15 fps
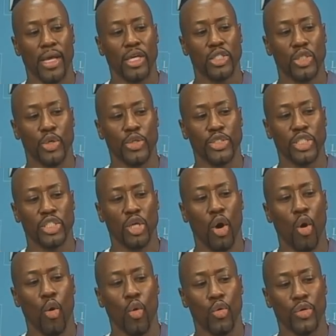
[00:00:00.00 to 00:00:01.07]
So you just
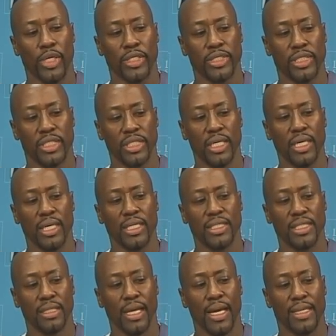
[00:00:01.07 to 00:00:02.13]
hold,
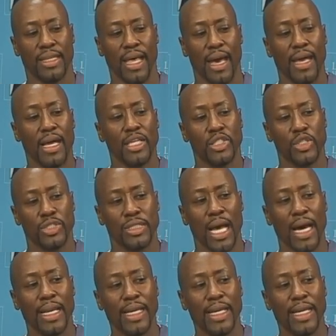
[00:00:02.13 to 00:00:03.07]
just like that. So it's not